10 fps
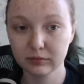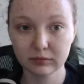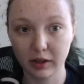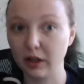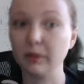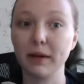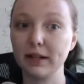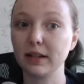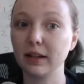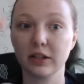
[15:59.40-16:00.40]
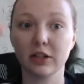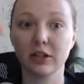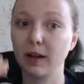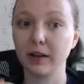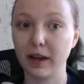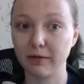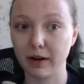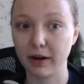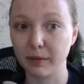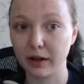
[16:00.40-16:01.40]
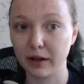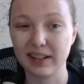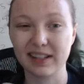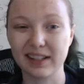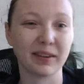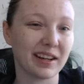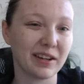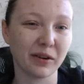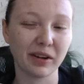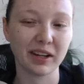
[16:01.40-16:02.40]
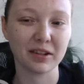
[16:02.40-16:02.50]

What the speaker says: you know, basically just follow that framework, except for like you don't need to